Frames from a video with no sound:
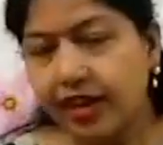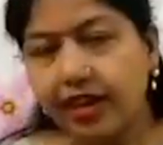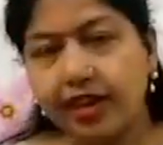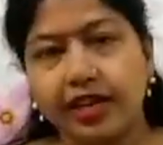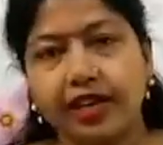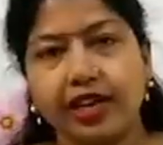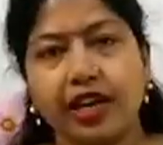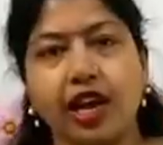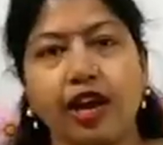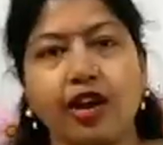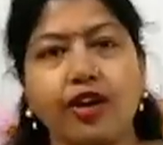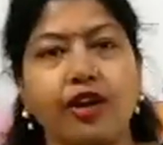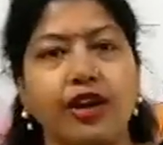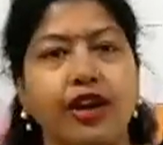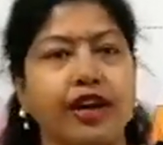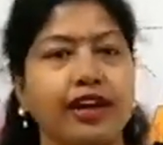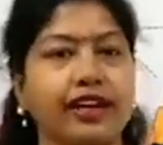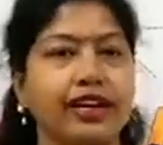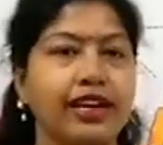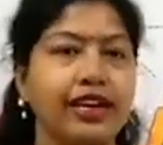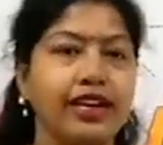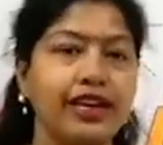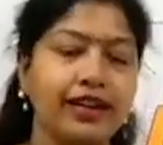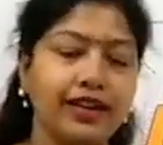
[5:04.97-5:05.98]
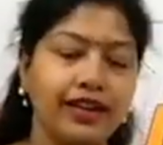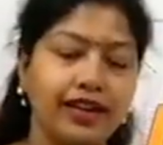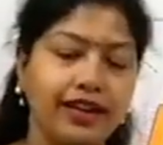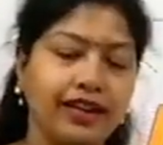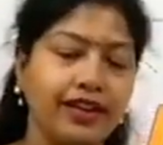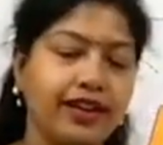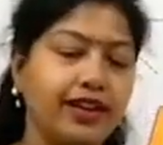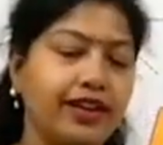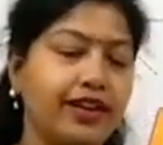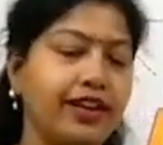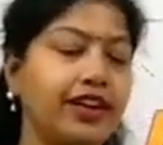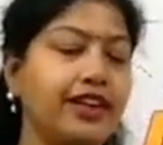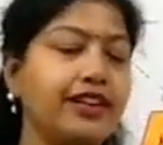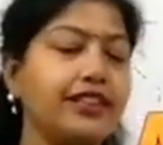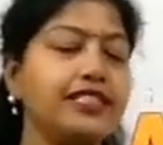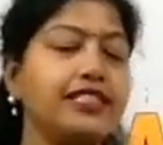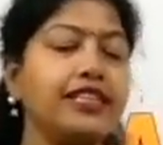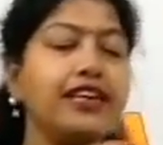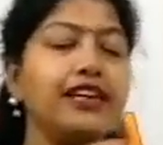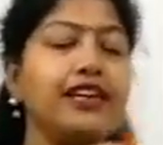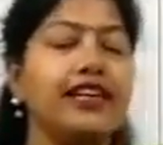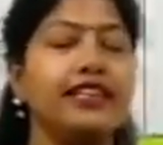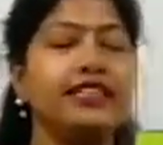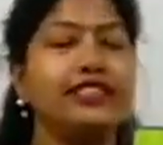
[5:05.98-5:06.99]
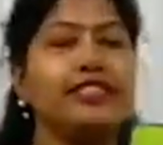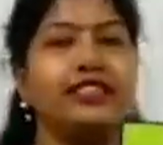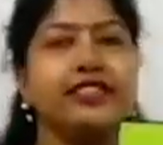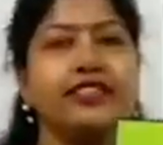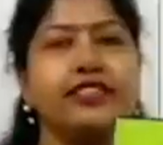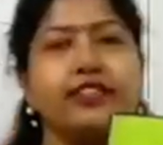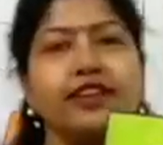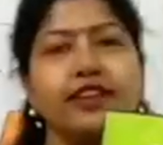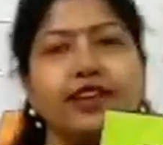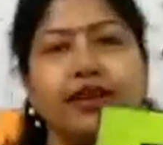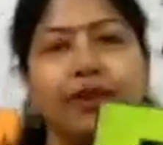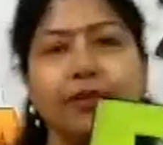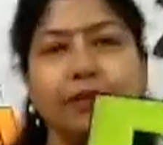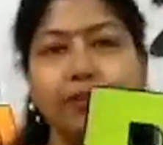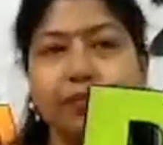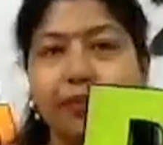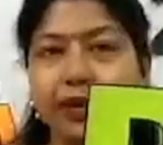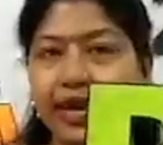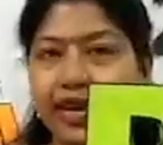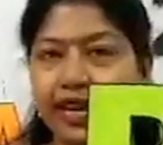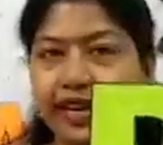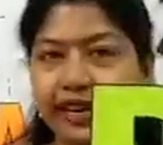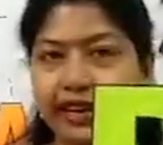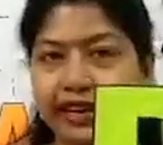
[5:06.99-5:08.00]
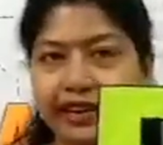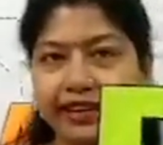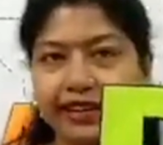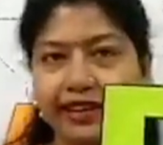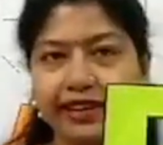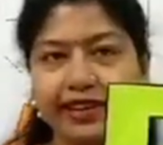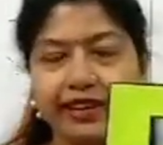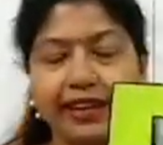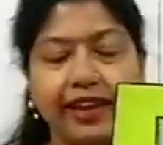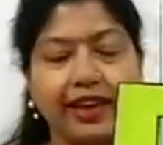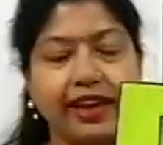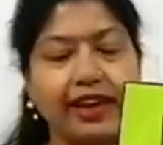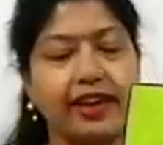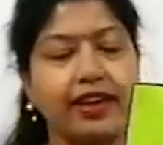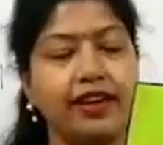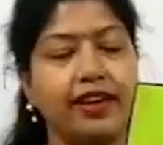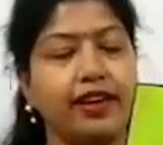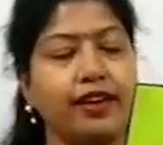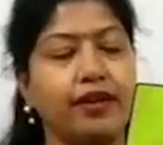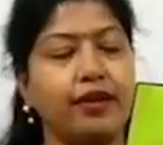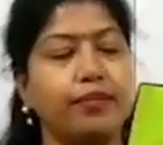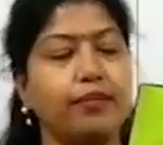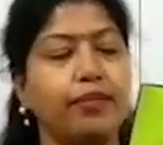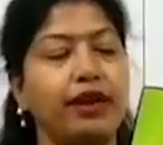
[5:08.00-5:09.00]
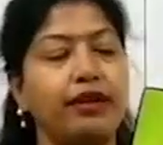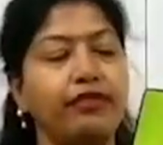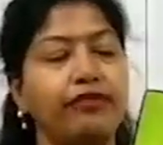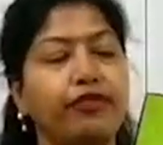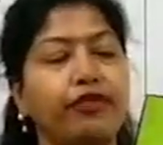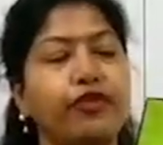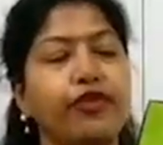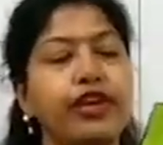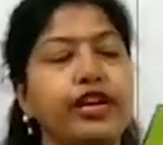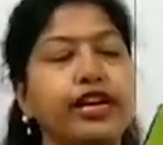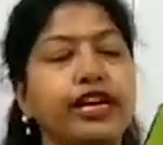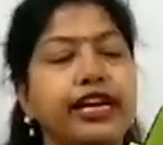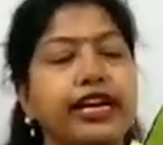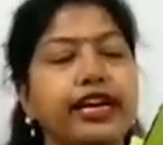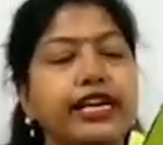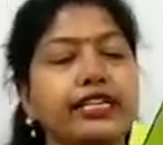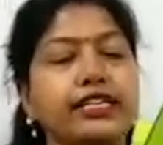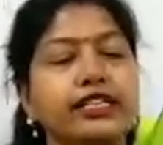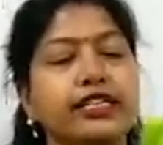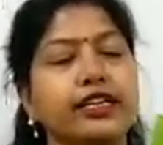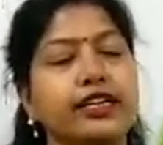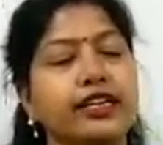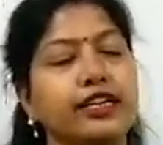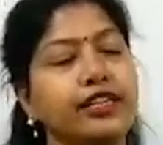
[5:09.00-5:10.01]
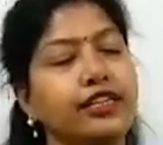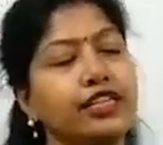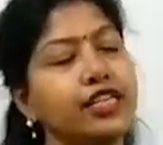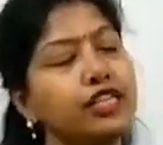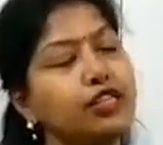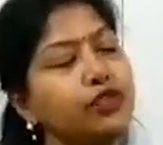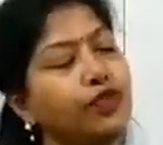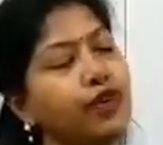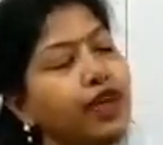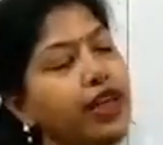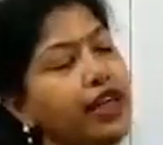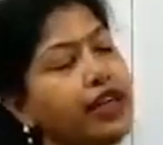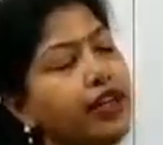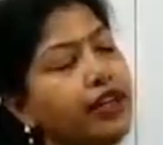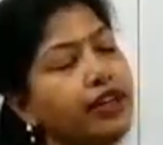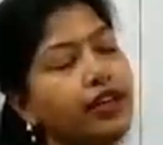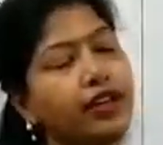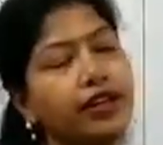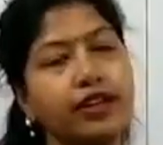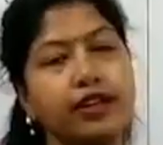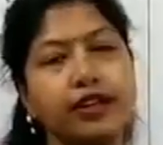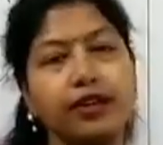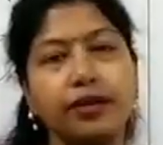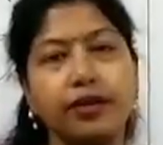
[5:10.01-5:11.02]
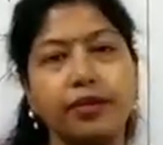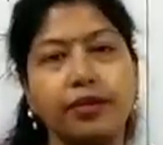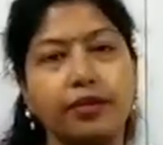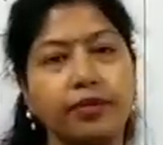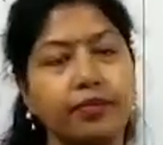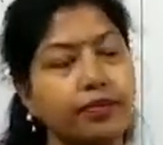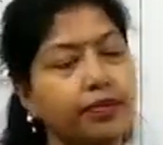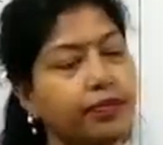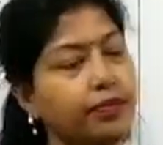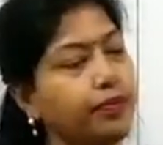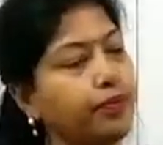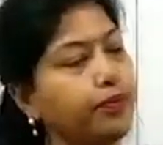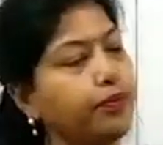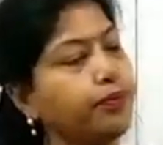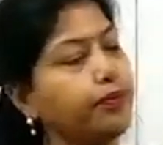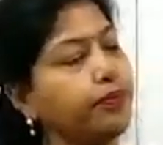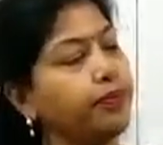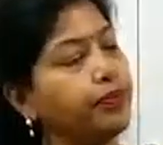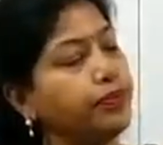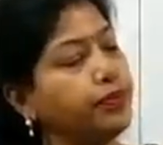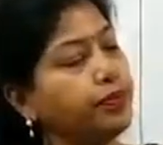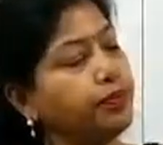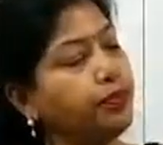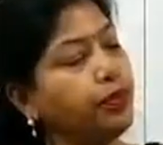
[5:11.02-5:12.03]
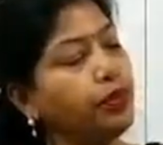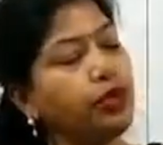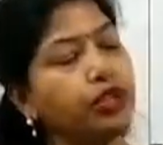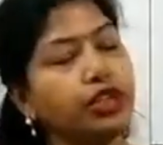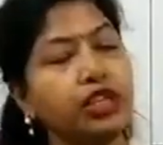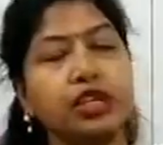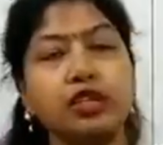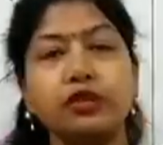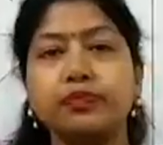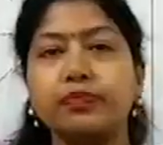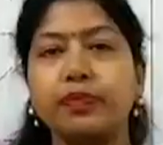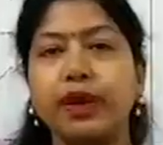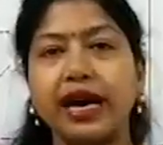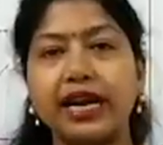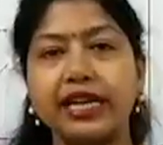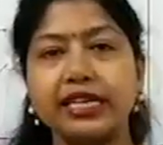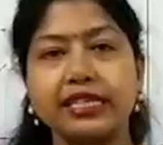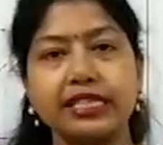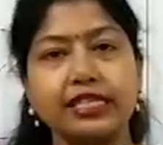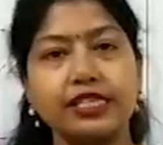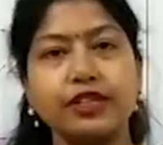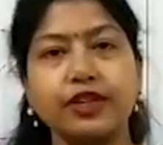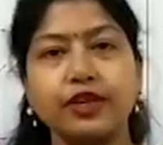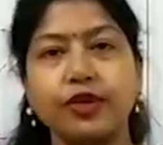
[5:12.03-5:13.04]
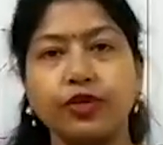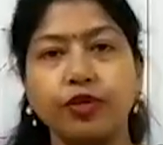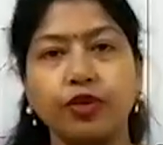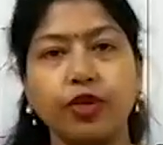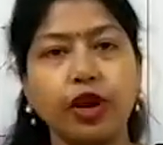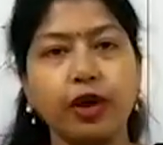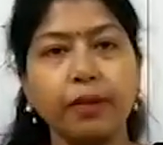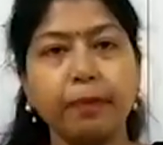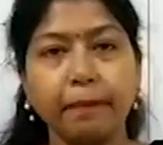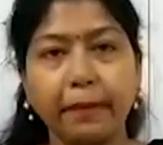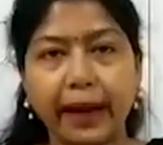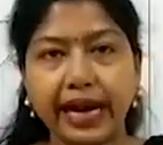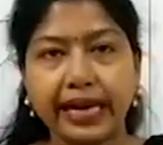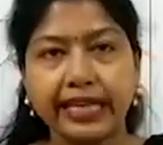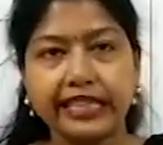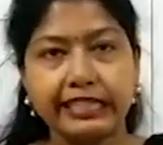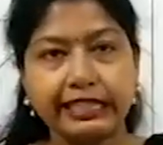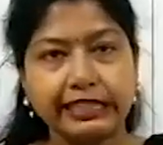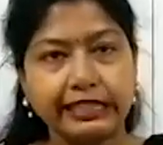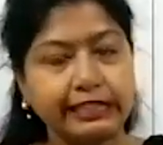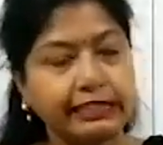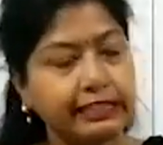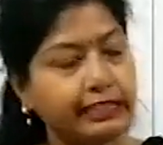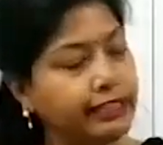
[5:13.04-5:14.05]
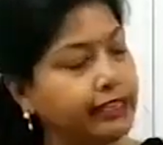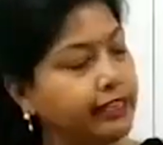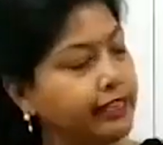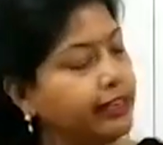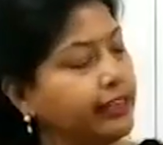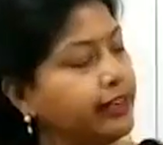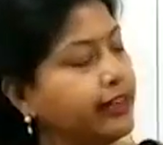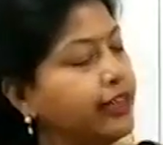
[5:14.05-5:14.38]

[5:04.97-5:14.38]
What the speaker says: Now again here is the letter P. By folding it in this way, both its parts not match each other.